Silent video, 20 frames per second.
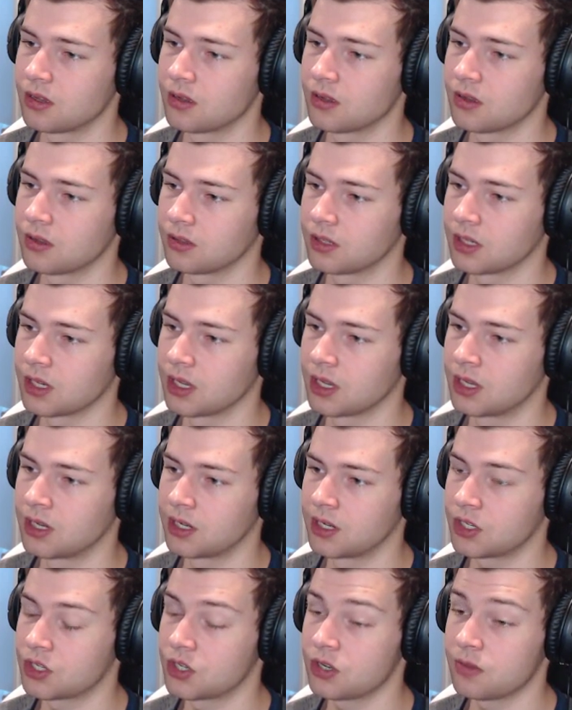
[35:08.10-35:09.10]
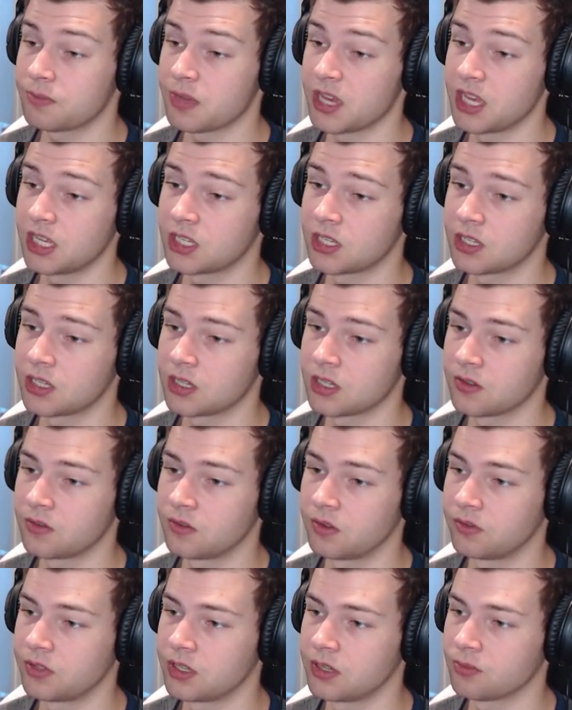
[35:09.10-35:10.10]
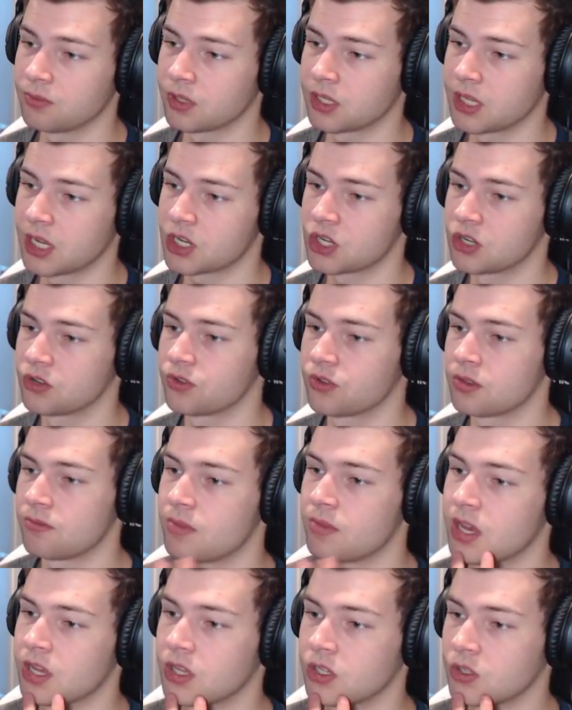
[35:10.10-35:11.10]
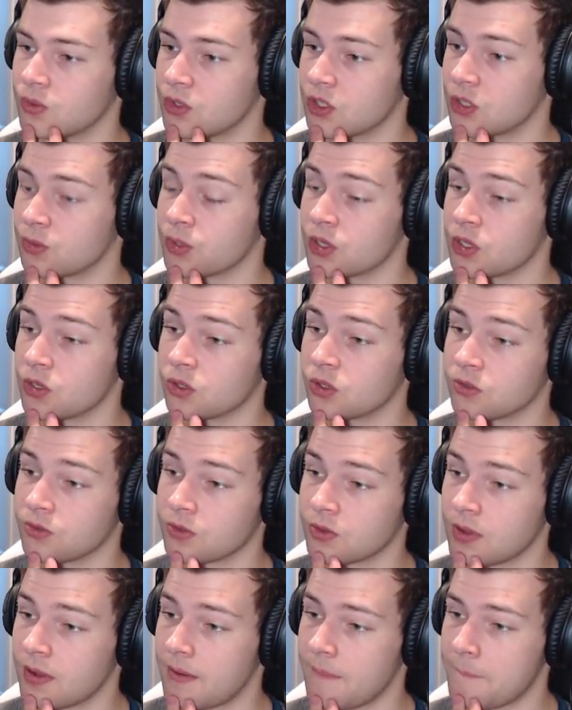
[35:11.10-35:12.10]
Okay, an additional base of 15 protections from the Mez, which is pretty useful.